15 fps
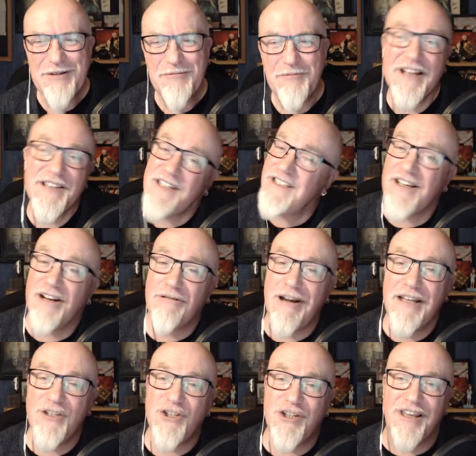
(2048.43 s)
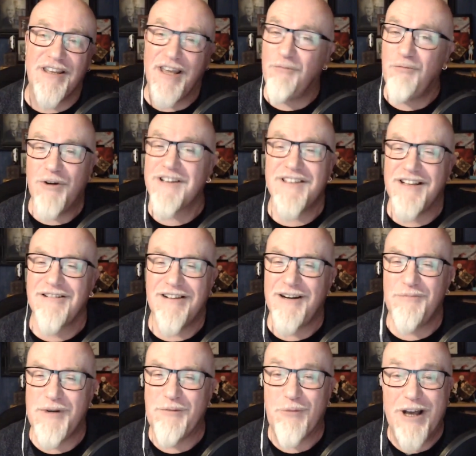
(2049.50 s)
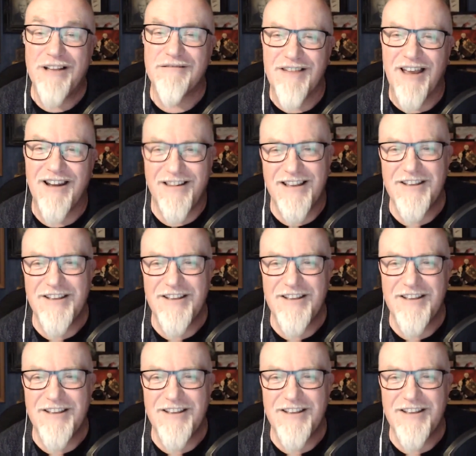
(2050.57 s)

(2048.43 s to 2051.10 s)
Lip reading: This is a great sheet. It works incredibly well. I think